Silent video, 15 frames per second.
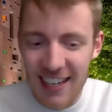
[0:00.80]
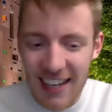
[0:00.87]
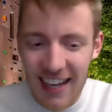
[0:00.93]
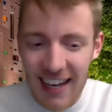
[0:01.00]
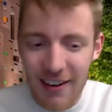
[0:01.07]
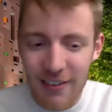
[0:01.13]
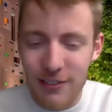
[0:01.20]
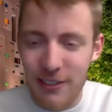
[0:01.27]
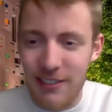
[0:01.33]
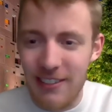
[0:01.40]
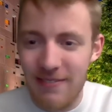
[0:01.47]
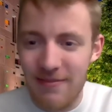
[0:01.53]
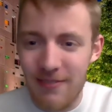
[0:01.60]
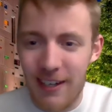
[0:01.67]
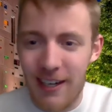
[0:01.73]
Hello everyone,
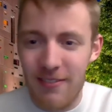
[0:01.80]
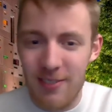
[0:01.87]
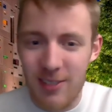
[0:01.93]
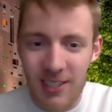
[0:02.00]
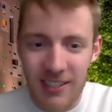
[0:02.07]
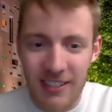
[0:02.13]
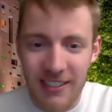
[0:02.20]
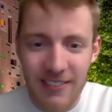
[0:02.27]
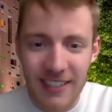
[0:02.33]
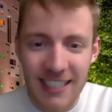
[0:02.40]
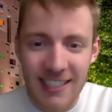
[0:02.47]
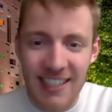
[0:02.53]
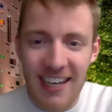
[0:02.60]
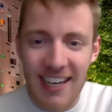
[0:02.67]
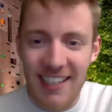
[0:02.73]
my name is Seán
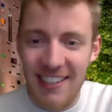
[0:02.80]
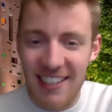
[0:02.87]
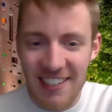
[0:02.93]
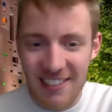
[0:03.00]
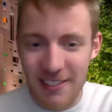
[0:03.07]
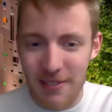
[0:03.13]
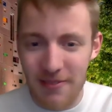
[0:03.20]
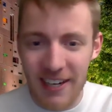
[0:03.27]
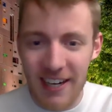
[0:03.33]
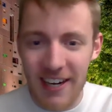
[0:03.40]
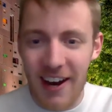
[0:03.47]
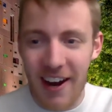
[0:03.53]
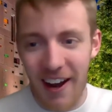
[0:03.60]
Smith and this summer